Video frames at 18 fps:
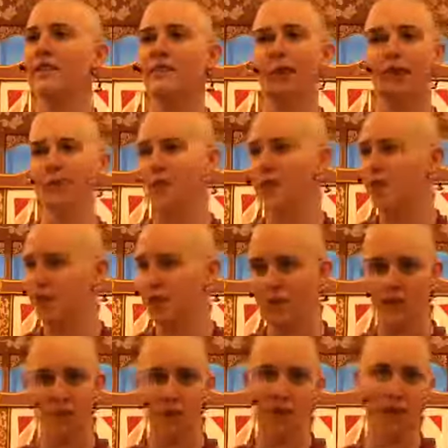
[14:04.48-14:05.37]
Foundation
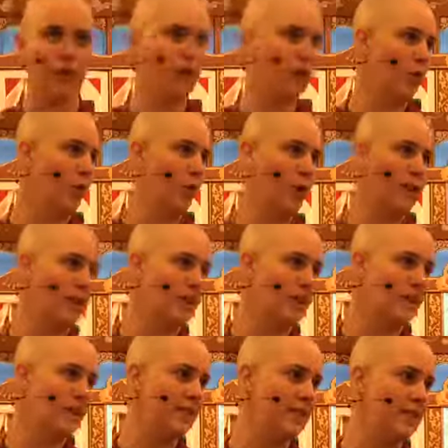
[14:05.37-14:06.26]
of All Good
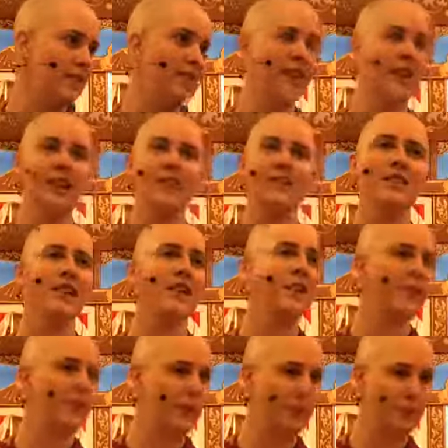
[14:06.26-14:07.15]
Qualities, like
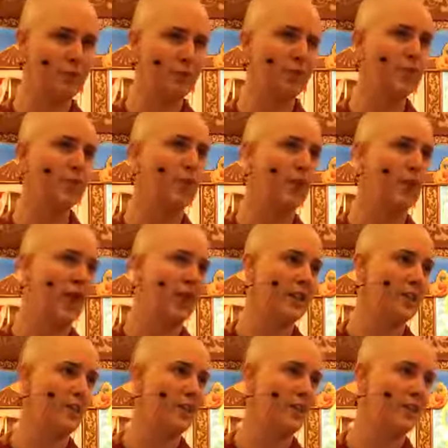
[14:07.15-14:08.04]
3 Principal
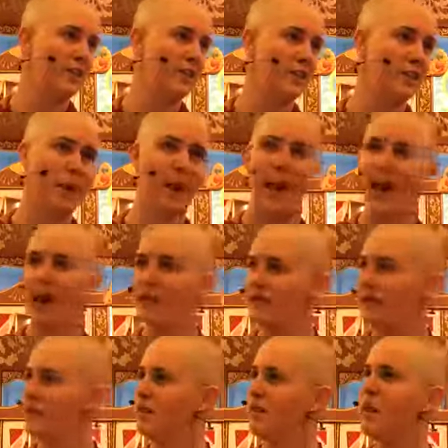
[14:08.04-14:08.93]
Aspects of the Path,
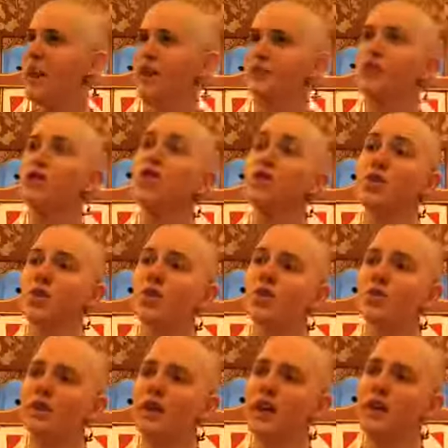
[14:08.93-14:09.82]
a lot of these shorter
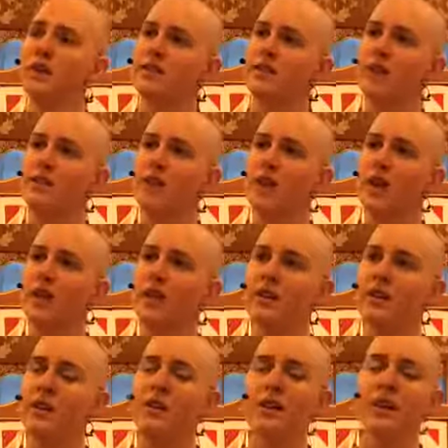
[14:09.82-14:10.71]
texts as well.